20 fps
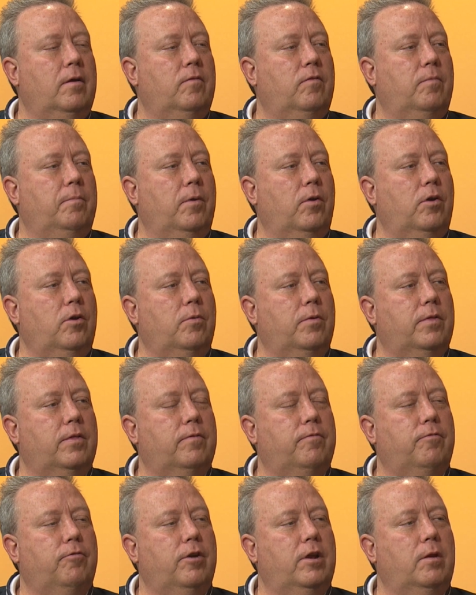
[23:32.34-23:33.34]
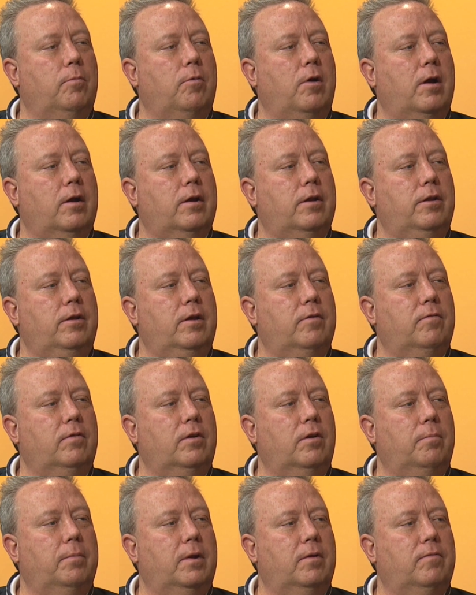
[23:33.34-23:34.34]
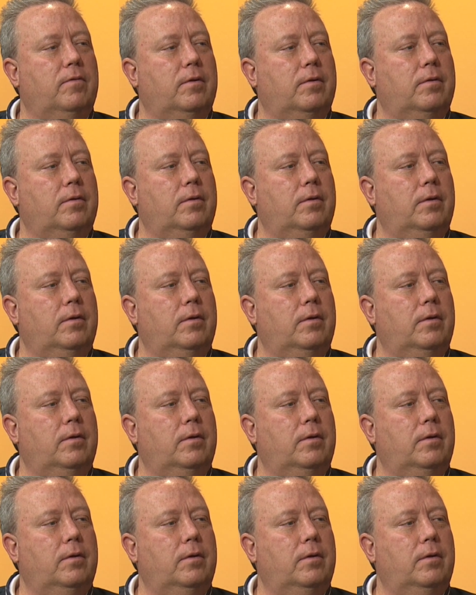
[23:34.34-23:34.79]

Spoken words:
familiar with the Freedom Rock, can you give a little bit of a?